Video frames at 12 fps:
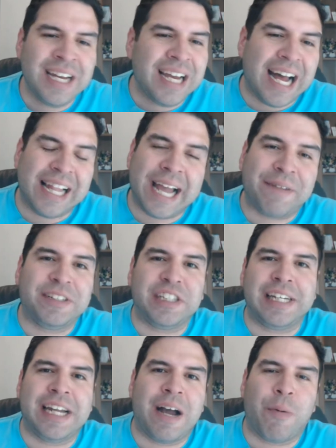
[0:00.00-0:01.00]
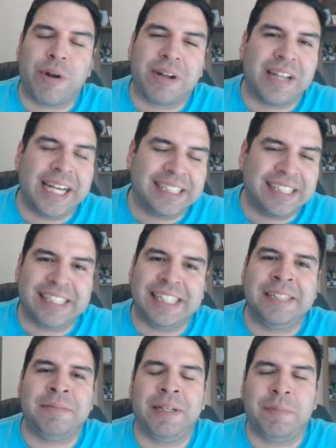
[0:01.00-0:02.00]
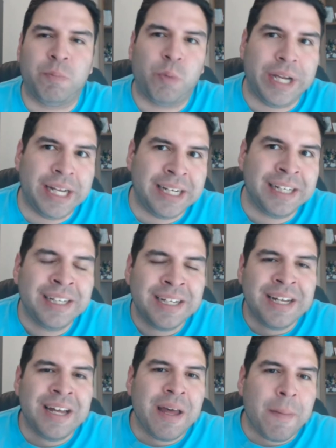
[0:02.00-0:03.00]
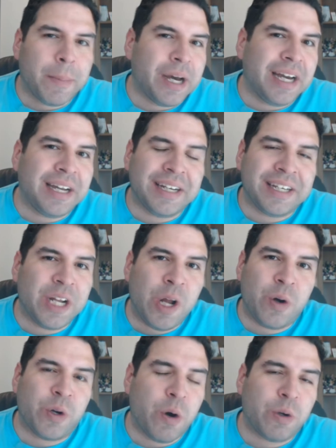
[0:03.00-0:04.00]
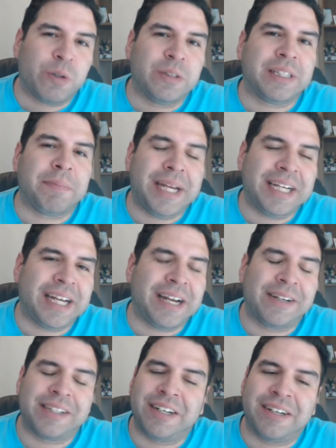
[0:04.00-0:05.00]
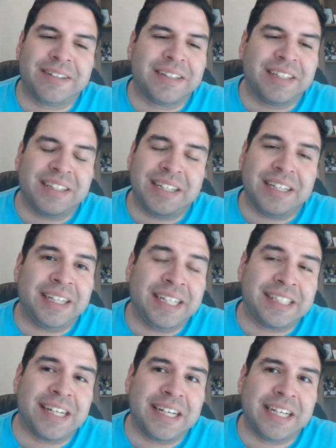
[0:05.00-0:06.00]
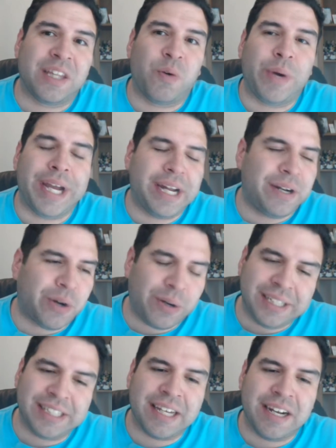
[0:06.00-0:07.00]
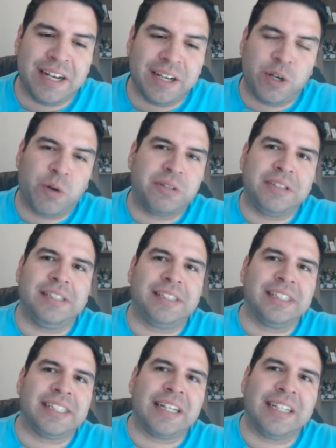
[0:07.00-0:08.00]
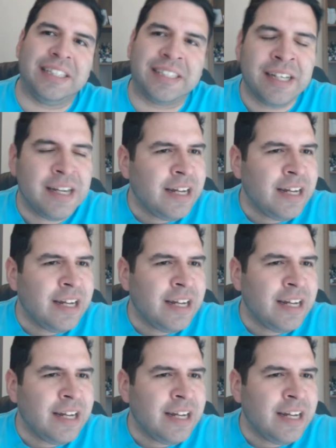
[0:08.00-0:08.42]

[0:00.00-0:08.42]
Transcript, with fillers: I like Vegeta. I would have liked to see him win, but, you know, Goku's the main character. He's going to get the win, or he's going to go the distance at least.